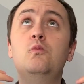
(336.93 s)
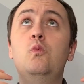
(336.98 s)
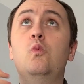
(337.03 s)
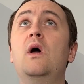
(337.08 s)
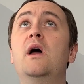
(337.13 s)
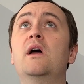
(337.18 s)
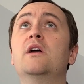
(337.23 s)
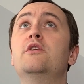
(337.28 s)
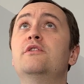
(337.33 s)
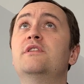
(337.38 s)

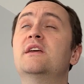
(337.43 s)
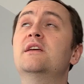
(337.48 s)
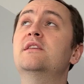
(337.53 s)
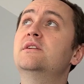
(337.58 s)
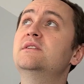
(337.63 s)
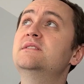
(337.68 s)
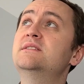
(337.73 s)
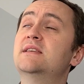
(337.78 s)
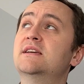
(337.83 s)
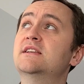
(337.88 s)
where you think
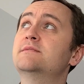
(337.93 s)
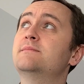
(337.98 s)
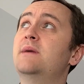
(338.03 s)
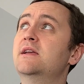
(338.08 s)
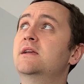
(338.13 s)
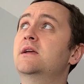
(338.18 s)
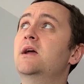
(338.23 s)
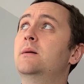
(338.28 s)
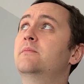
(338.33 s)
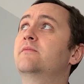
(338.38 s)
these things
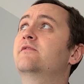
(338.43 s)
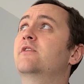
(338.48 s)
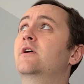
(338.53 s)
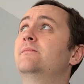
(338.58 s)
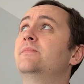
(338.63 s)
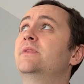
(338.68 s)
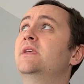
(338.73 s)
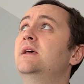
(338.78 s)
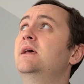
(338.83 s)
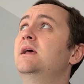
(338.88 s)
might come from.
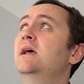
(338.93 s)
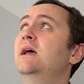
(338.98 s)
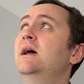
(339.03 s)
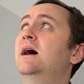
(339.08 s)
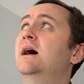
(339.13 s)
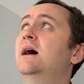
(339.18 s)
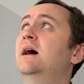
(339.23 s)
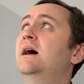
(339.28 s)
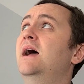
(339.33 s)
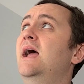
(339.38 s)

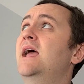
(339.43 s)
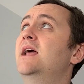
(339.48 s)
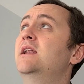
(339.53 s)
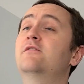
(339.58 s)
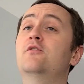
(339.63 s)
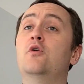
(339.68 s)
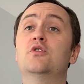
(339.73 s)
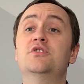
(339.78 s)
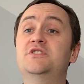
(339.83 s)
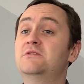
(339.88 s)
Uh, and
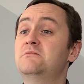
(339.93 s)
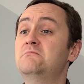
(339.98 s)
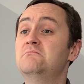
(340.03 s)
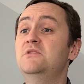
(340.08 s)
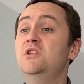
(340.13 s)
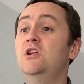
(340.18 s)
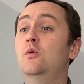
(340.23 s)
of course, you